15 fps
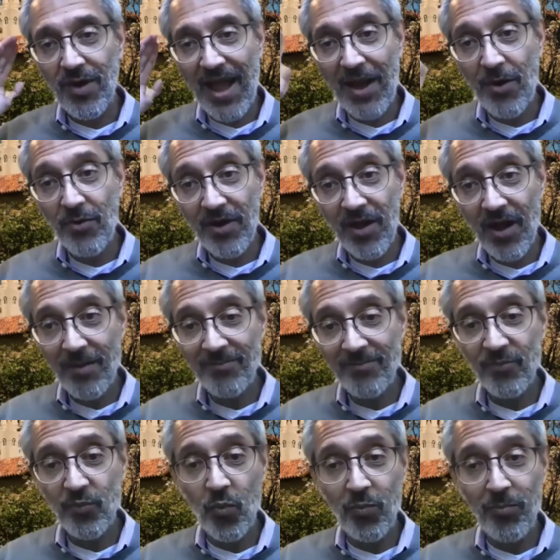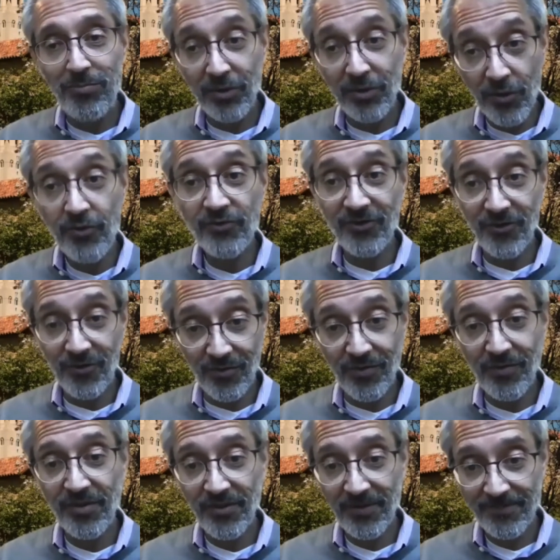out comes
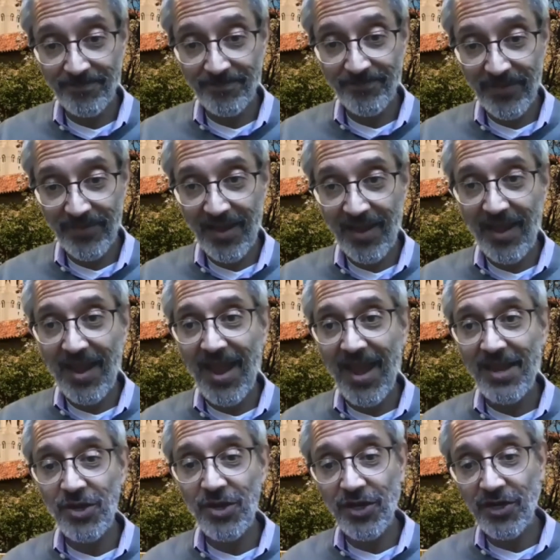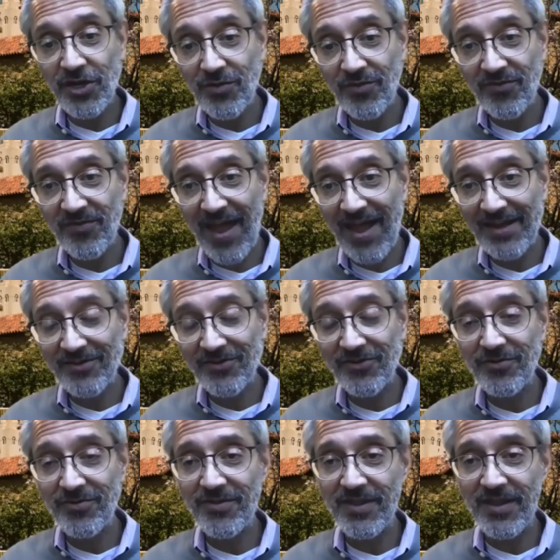Bluetooth, and you can use that to
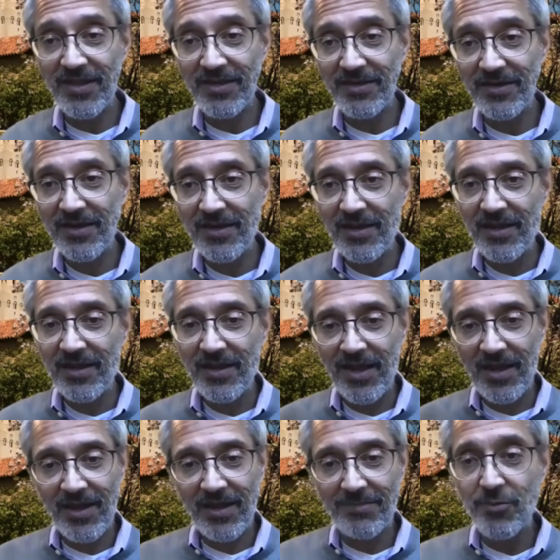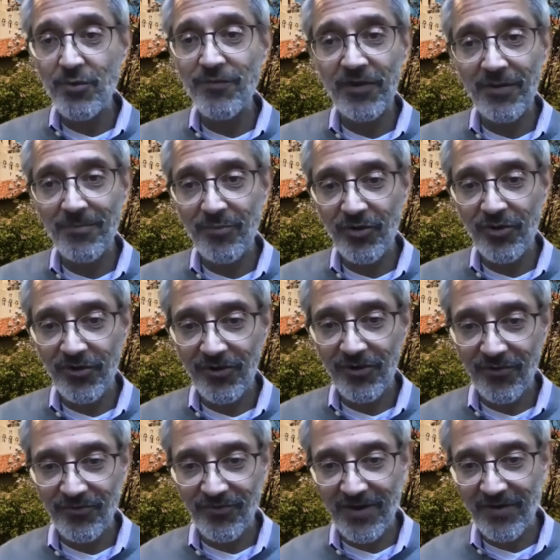then move a computer
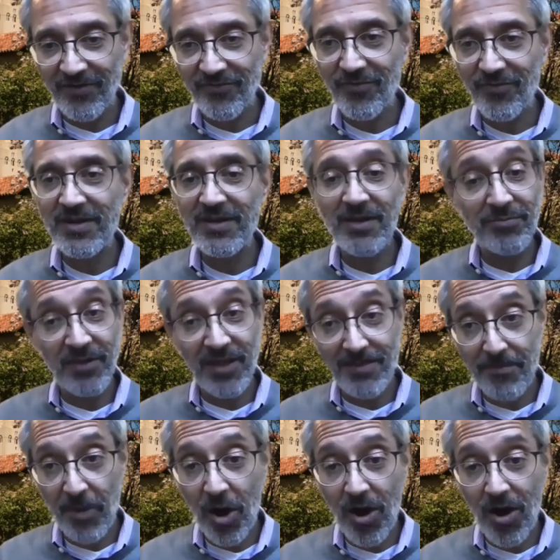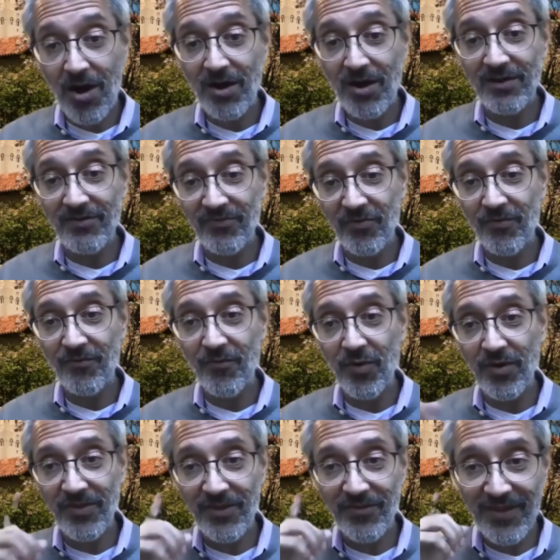cursor on a screen to play Pong and so
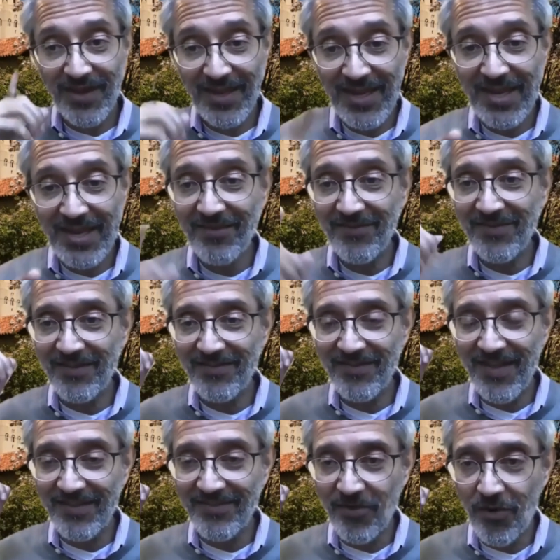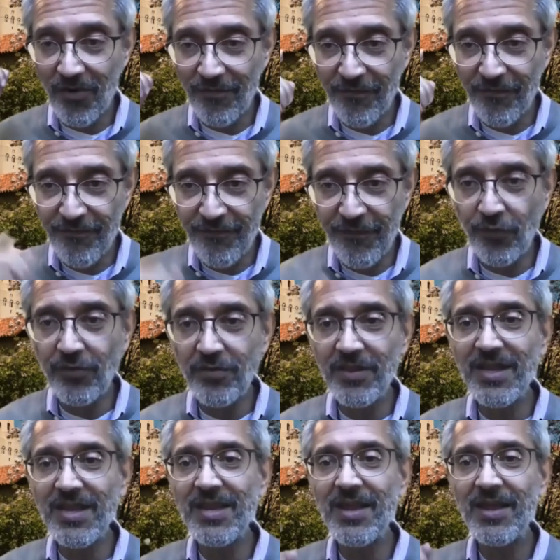forth. And the key is that that's all
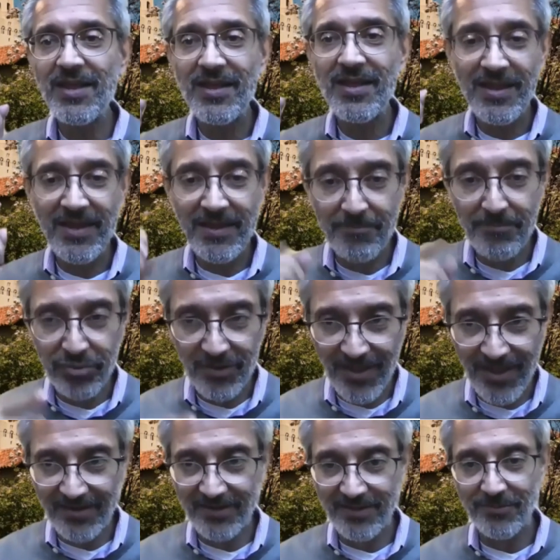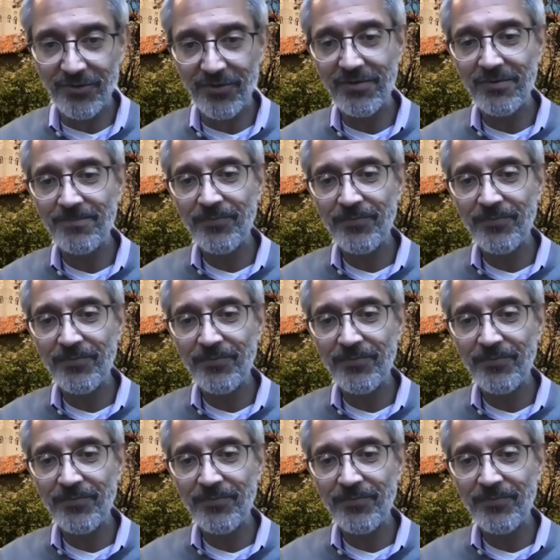fully implantable.